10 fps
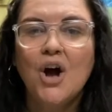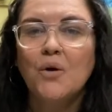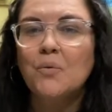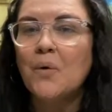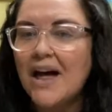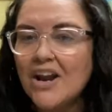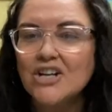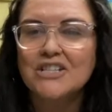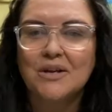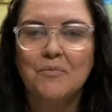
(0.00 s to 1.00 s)
What
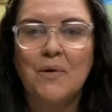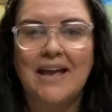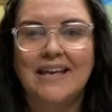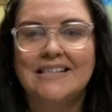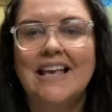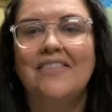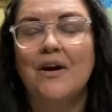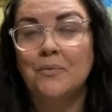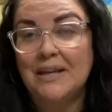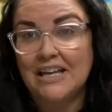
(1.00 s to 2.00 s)
are some ways
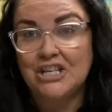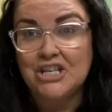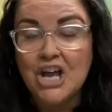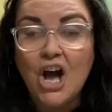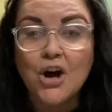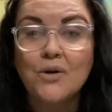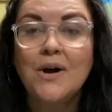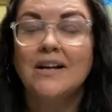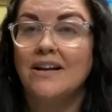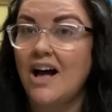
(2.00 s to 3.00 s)
that we can
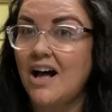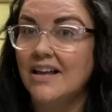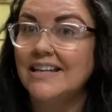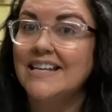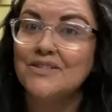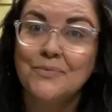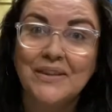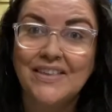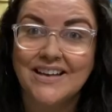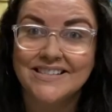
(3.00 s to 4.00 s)
know God is
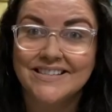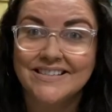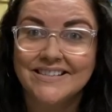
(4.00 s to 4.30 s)
with us?